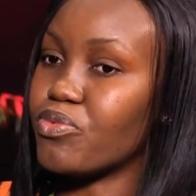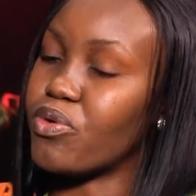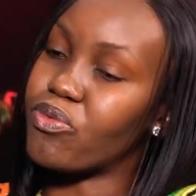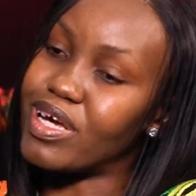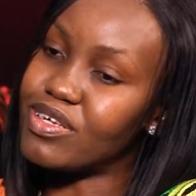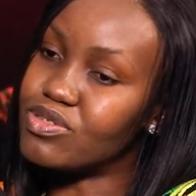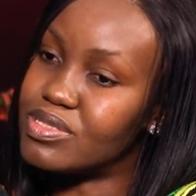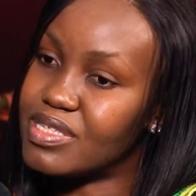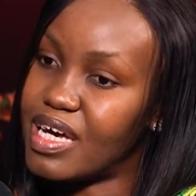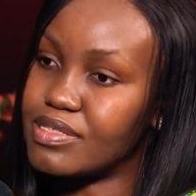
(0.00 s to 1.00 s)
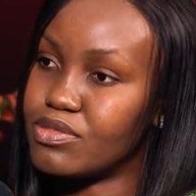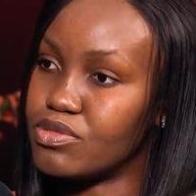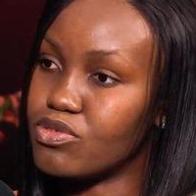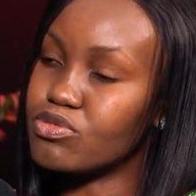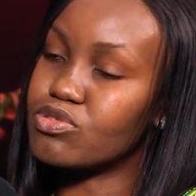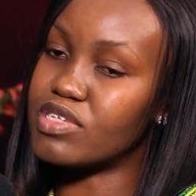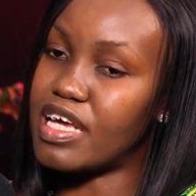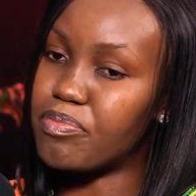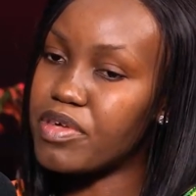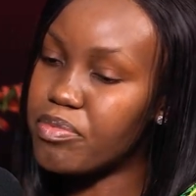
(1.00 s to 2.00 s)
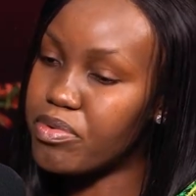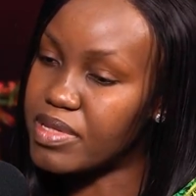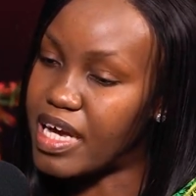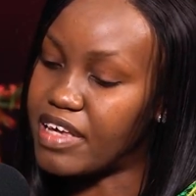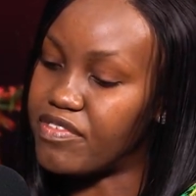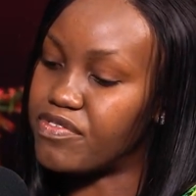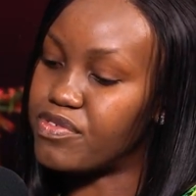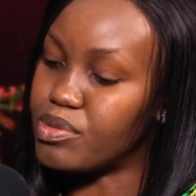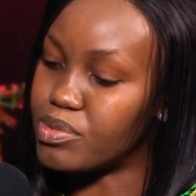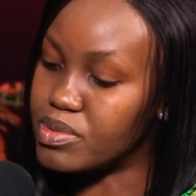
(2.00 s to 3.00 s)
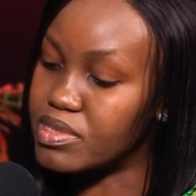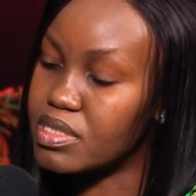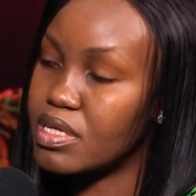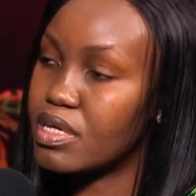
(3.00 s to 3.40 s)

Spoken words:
when you start to, so there are people that infuse,